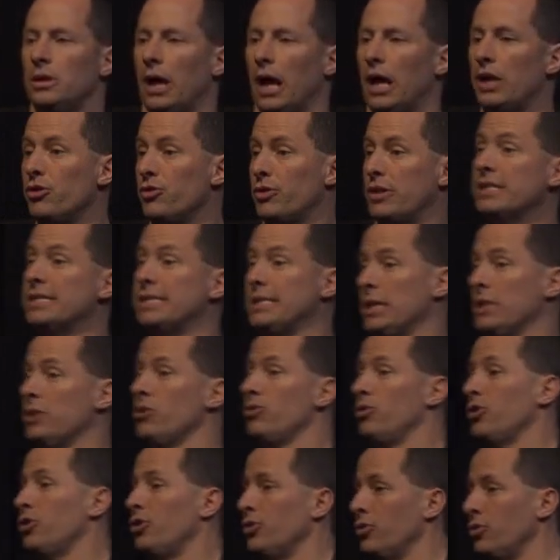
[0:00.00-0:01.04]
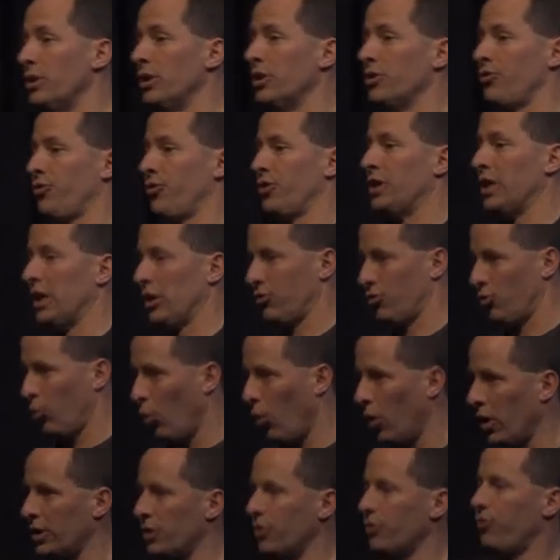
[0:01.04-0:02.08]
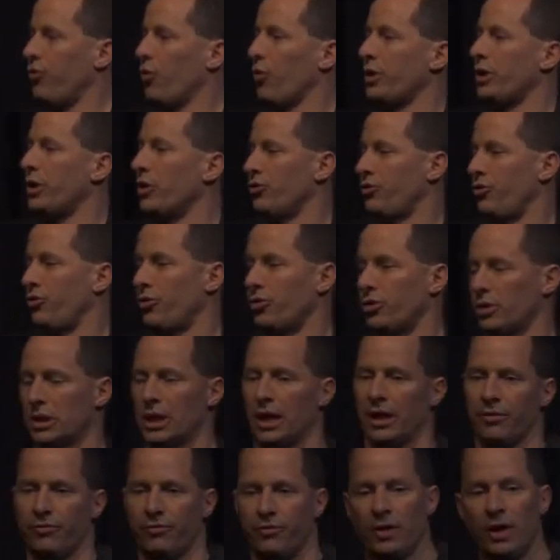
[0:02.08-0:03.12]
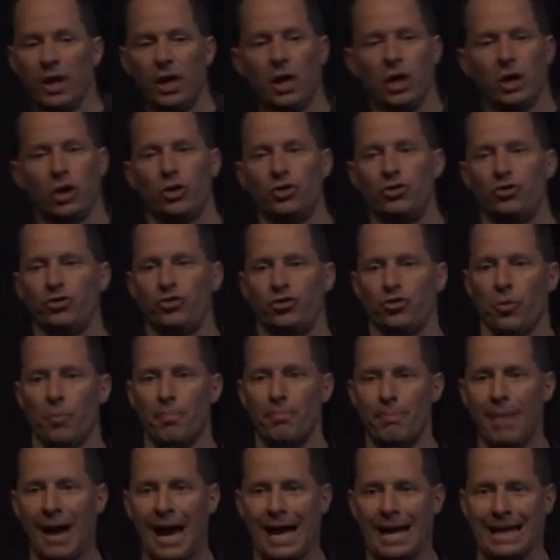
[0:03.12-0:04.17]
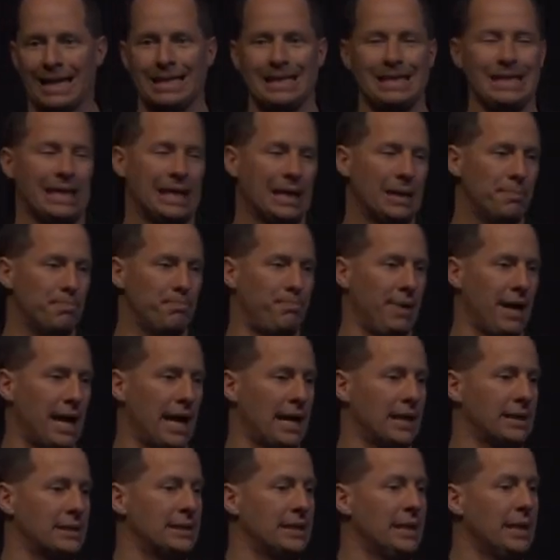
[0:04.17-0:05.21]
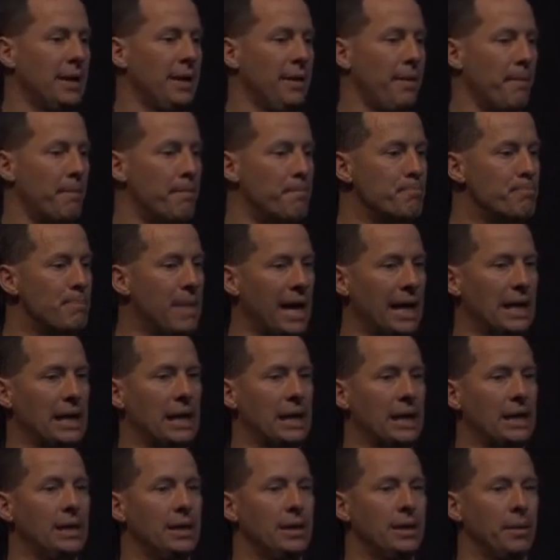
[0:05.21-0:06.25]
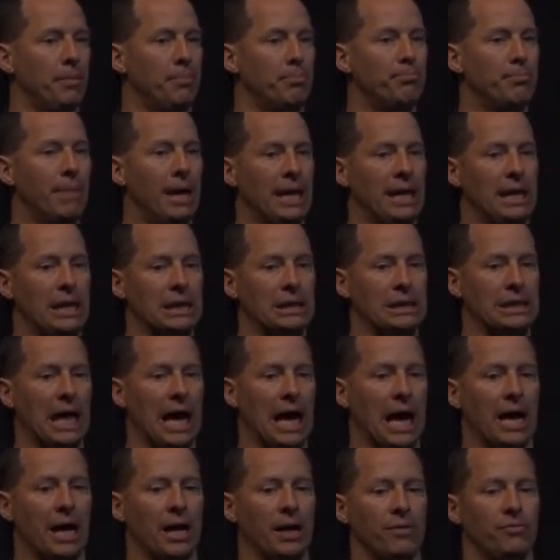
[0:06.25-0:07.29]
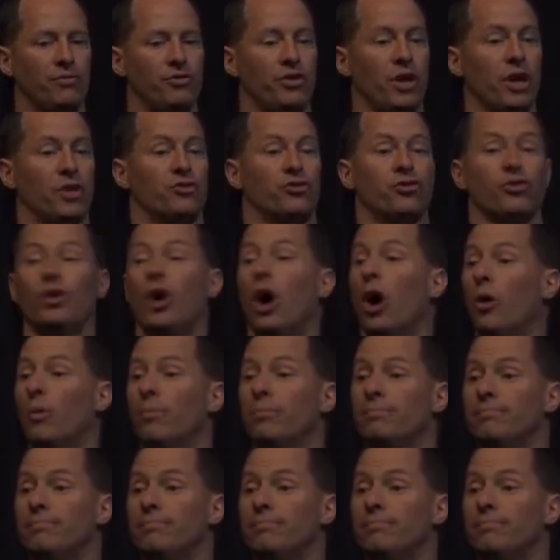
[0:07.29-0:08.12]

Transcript: And you continue to do this for the next 1 to 4 years of your life, could you dramatically impact many, many lives, yes or no? Yes.